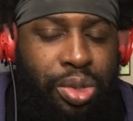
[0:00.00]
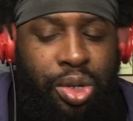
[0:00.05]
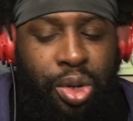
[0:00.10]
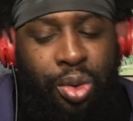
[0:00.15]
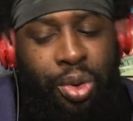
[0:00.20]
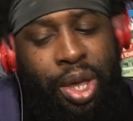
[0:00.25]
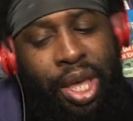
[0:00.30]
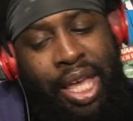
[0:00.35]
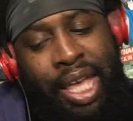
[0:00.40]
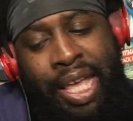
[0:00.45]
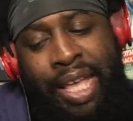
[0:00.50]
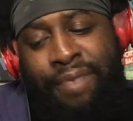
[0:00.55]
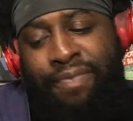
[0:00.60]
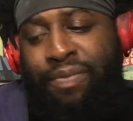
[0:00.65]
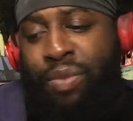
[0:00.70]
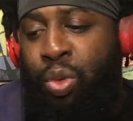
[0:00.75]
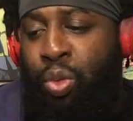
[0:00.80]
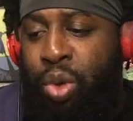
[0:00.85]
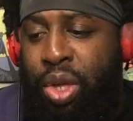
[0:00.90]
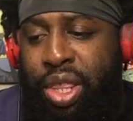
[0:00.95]
So
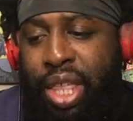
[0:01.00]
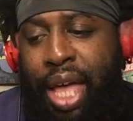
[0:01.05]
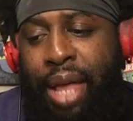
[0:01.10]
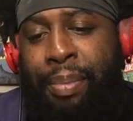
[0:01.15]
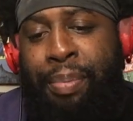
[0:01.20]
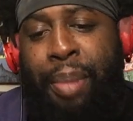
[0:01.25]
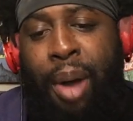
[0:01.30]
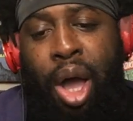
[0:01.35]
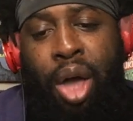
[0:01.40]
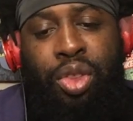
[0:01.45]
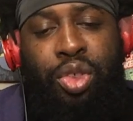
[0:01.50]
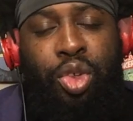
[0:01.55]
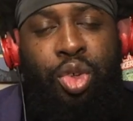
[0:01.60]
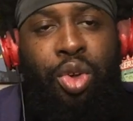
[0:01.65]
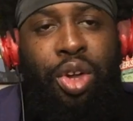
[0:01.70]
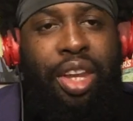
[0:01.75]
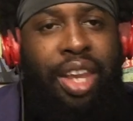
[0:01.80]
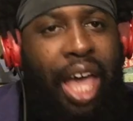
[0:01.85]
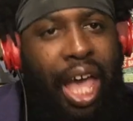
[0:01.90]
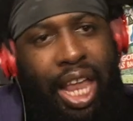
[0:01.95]
Will that bother
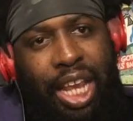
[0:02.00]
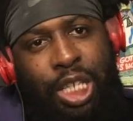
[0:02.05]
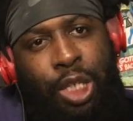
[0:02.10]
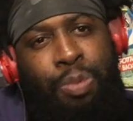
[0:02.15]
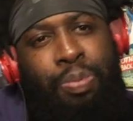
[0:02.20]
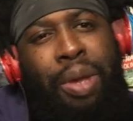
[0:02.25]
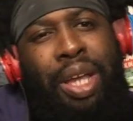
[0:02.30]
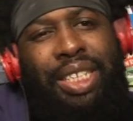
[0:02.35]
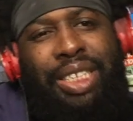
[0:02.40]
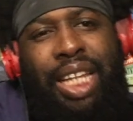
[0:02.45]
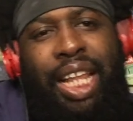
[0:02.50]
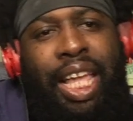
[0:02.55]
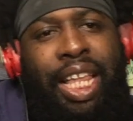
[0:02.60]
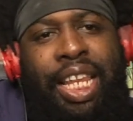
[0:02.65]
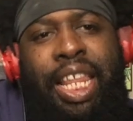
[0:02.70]
you or not, especially.